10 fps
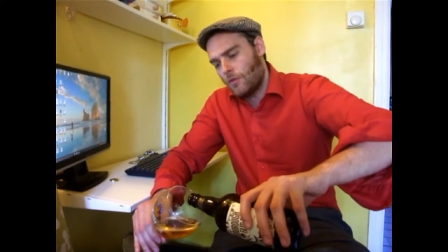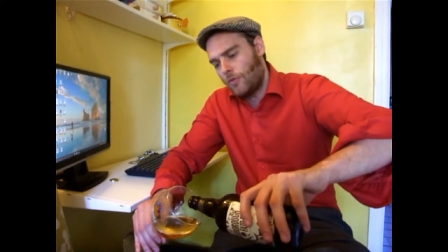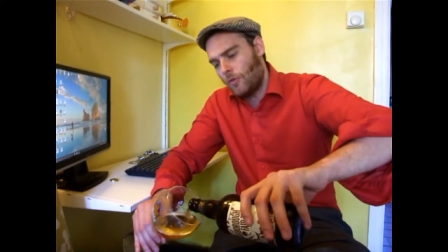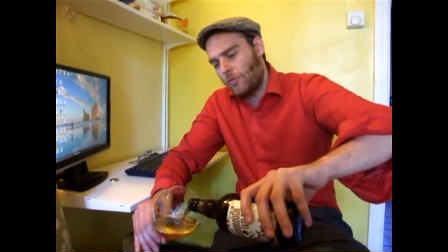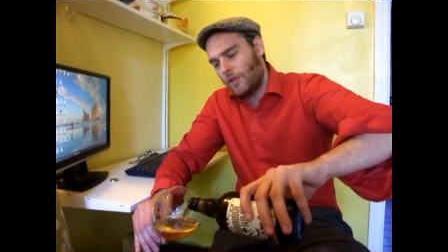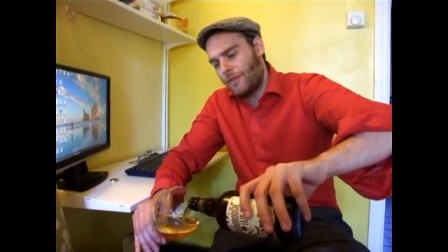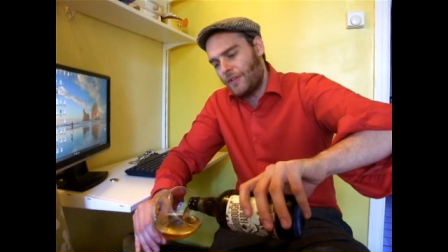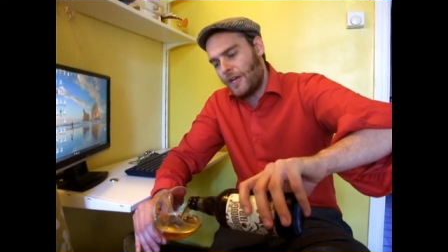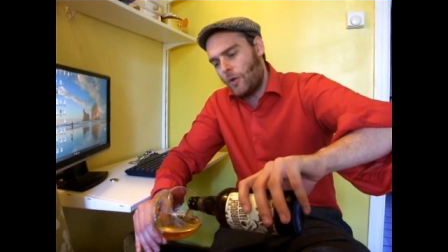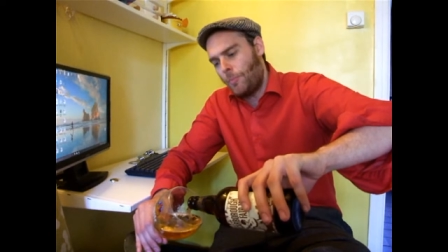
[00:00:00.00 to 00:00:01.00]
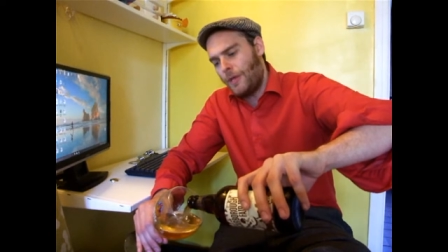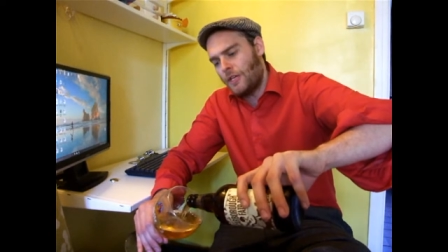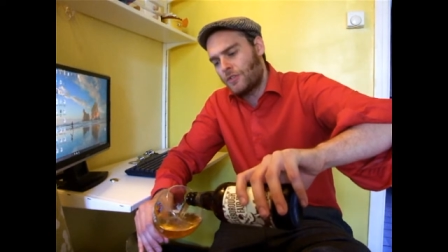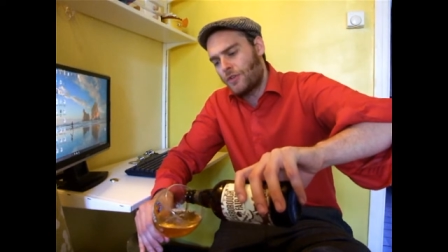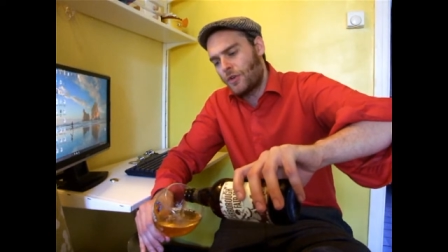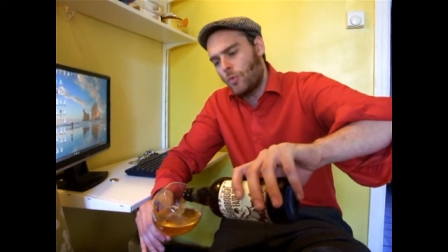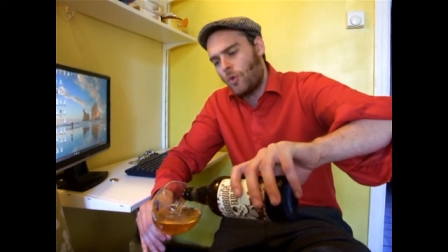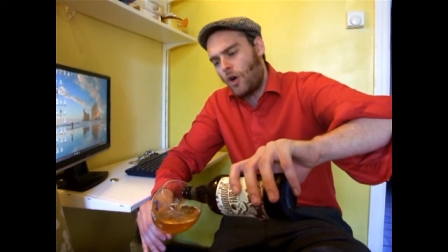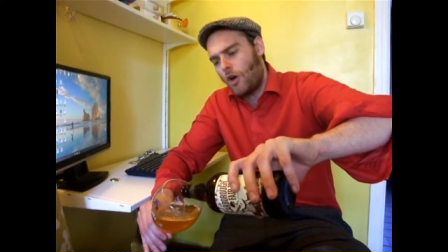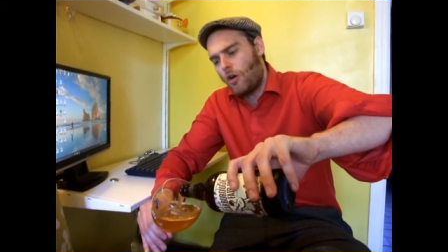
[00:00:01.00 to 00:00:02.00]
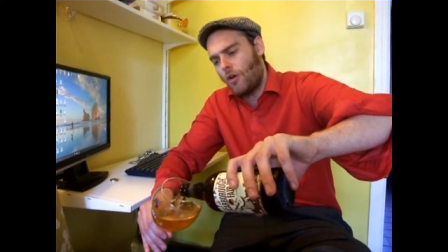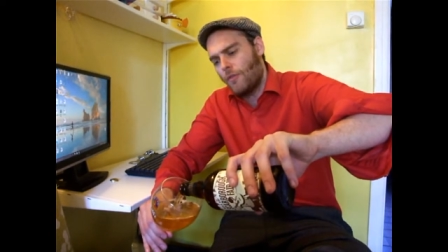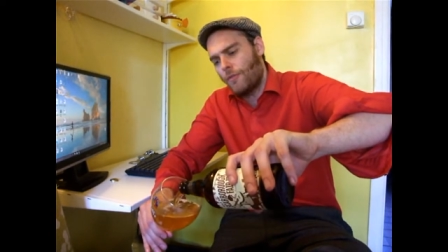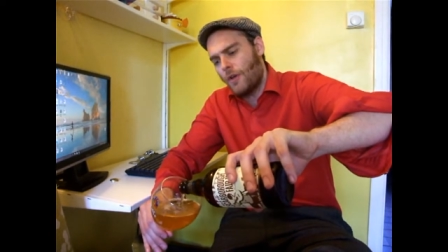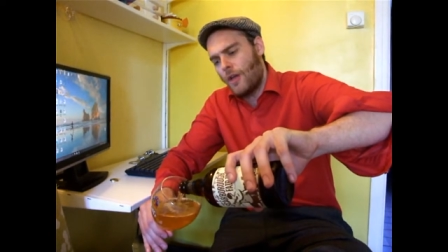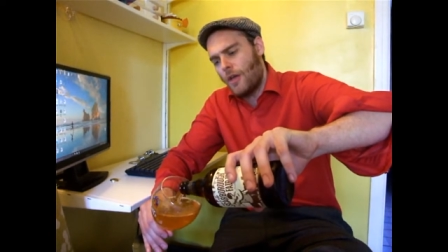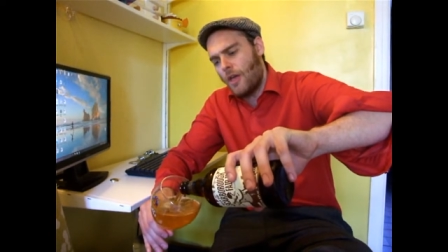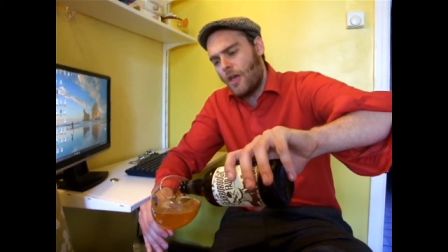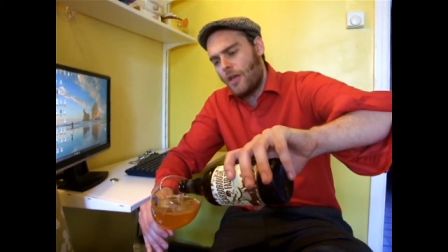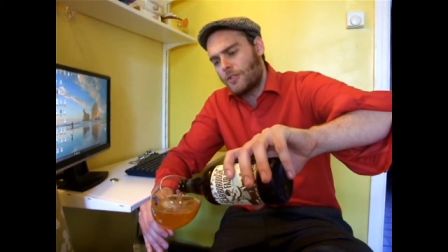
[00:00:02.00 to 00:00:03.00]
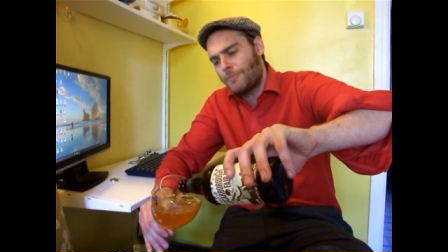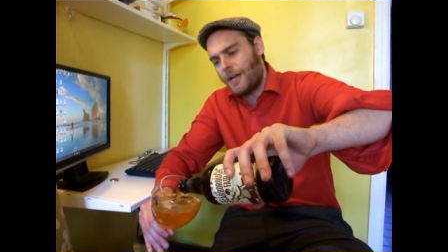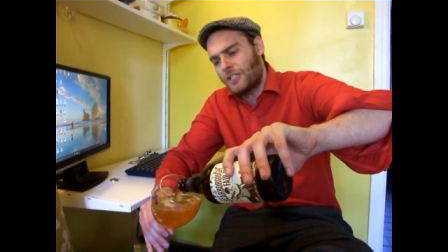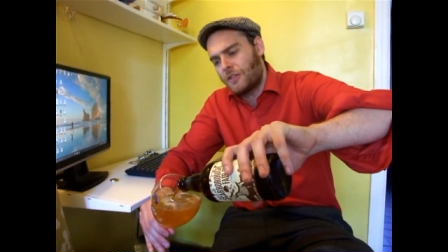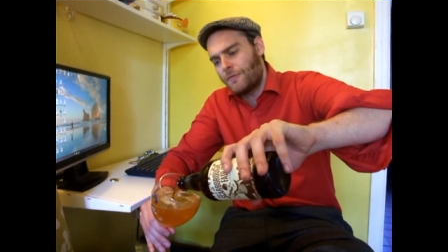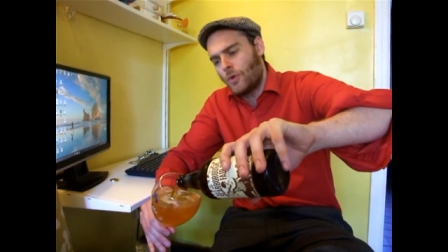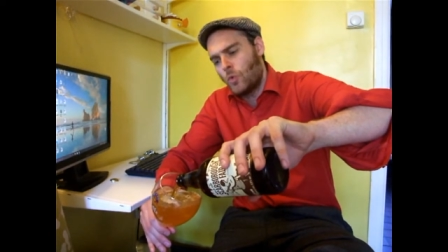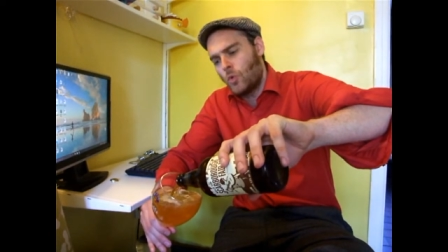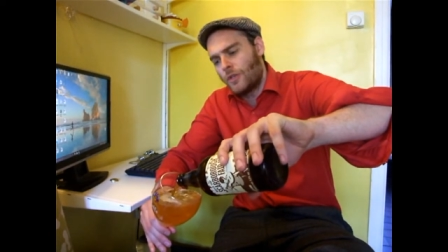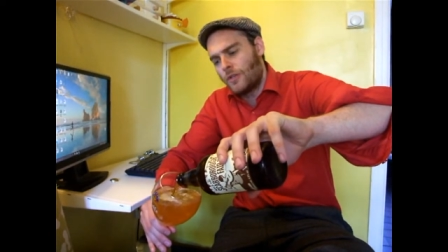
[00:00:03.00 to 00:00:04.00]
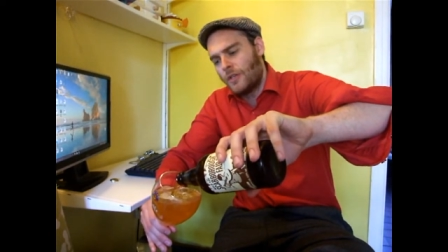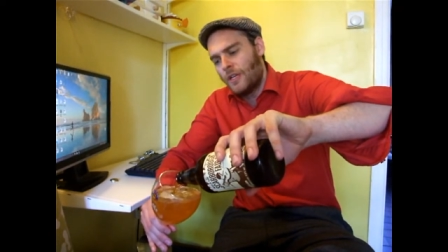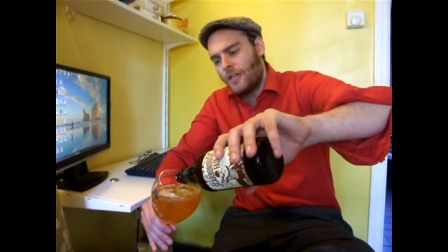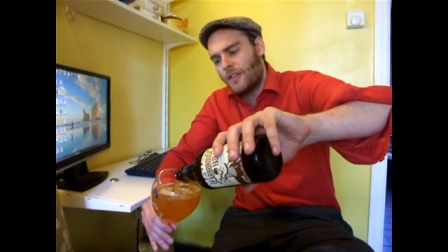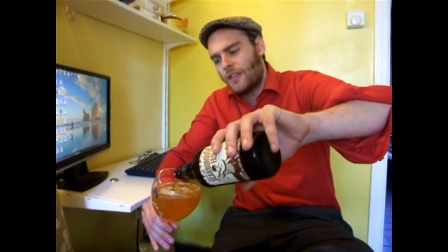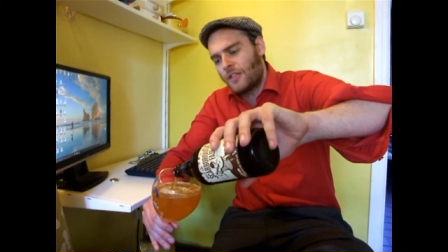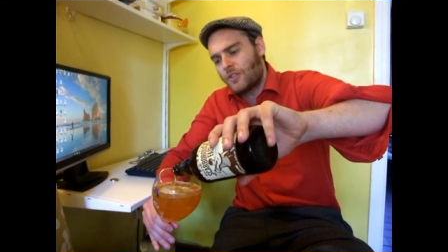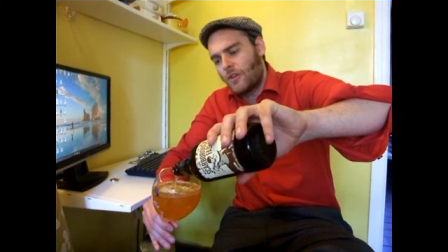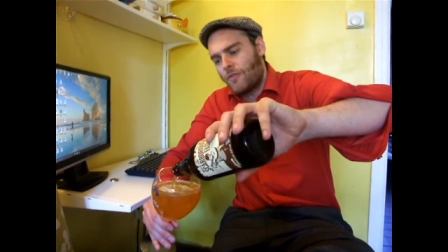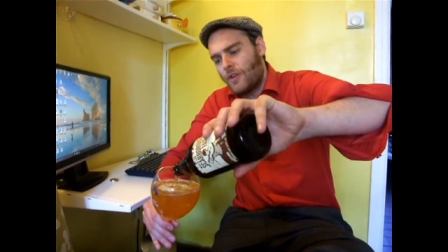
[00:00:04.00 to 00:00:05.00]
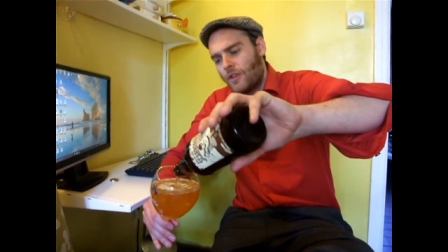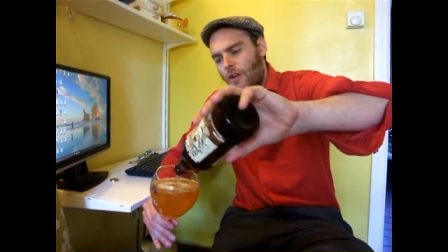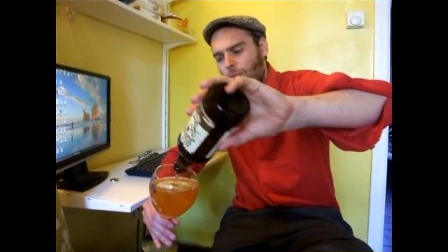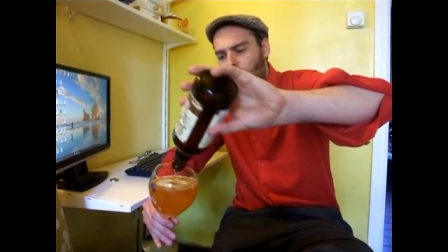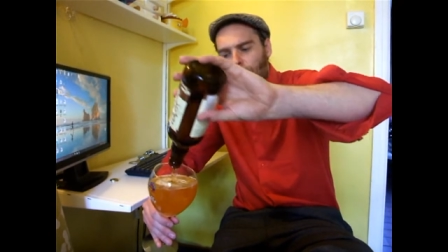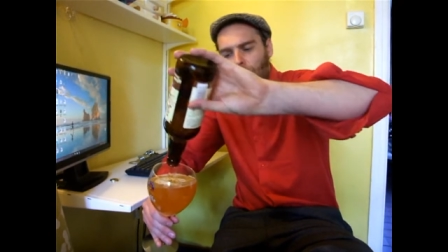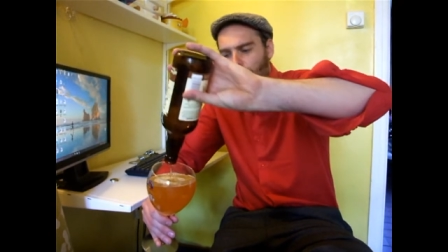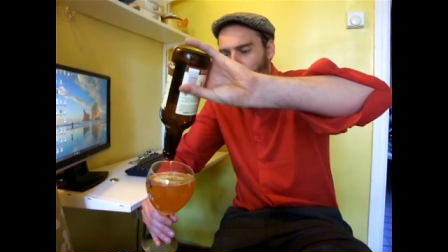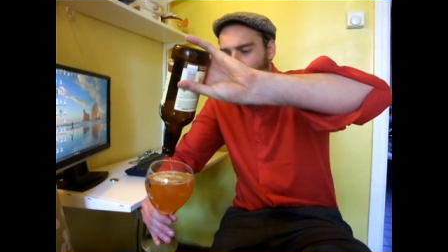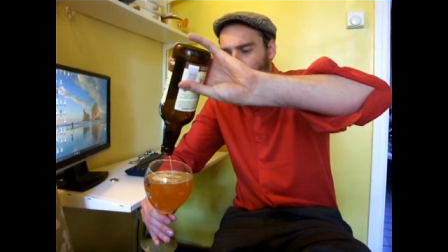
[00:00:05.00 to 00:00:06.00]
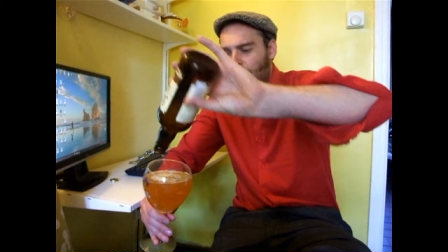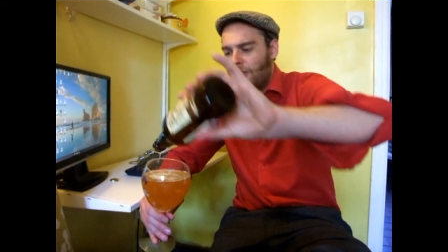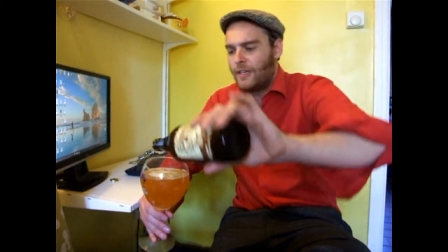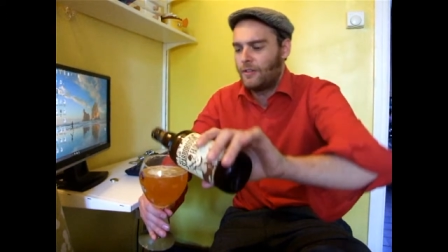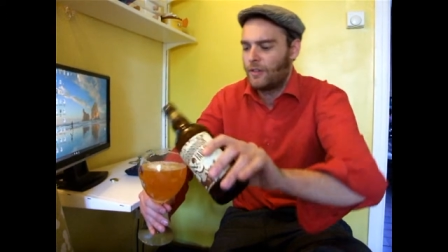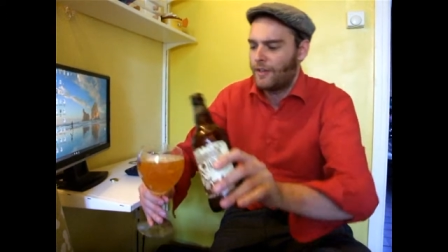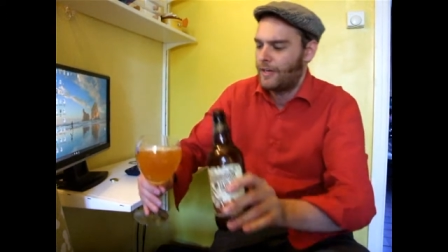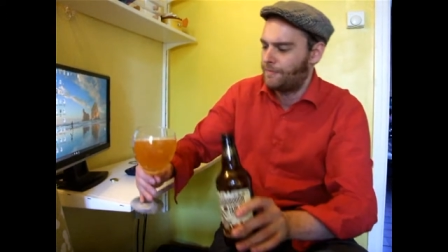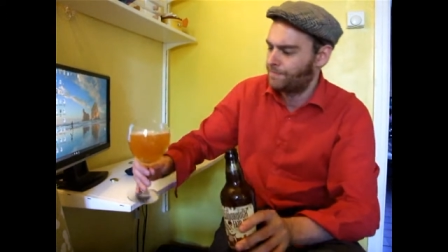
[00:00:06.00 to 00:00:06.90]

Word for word: Full-flavoured, yeah, it'll pierce through hot, uh, uh, spicy food and things that are really... I'm going to put, put it all in there, look at that.